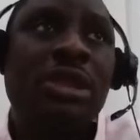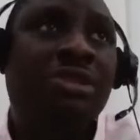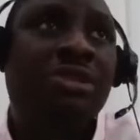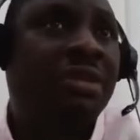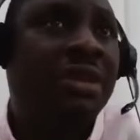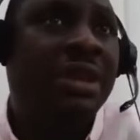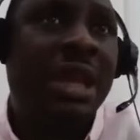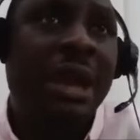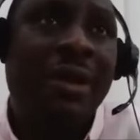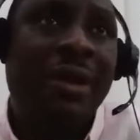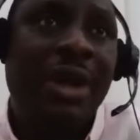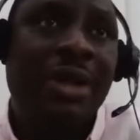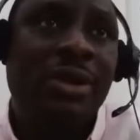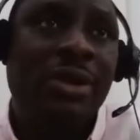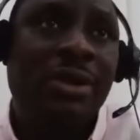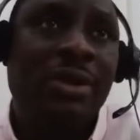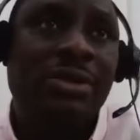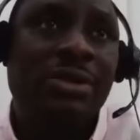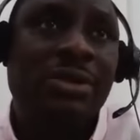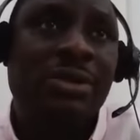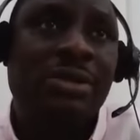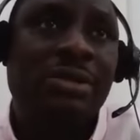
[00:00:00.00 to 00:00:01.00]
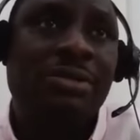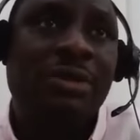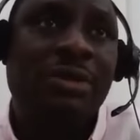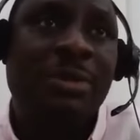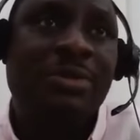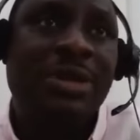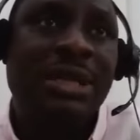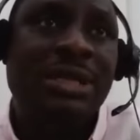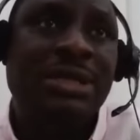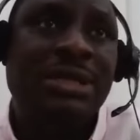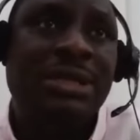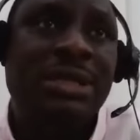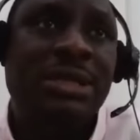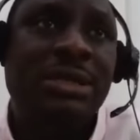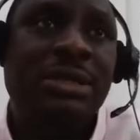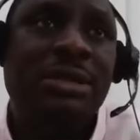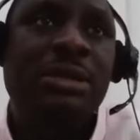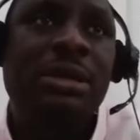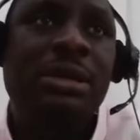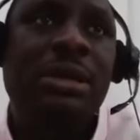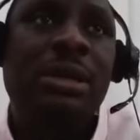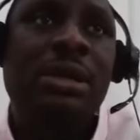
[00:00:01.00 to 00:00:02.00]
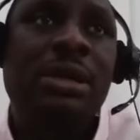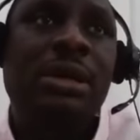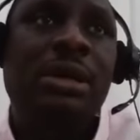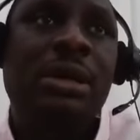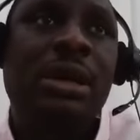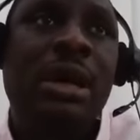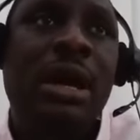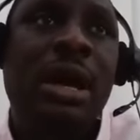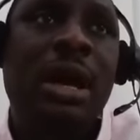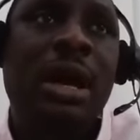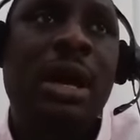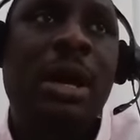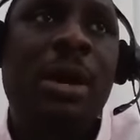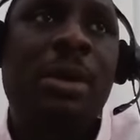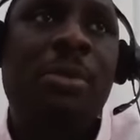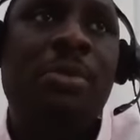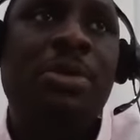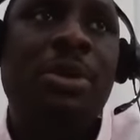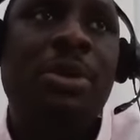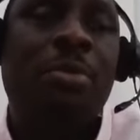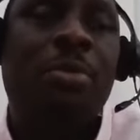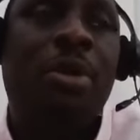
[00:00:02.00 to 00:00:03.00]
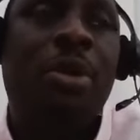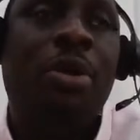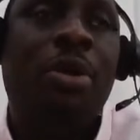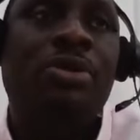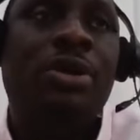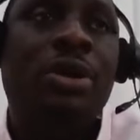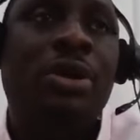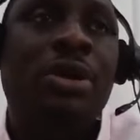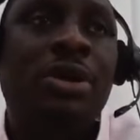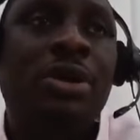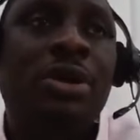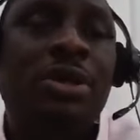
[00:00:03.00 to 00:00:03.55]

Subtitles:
three directors representing the board on the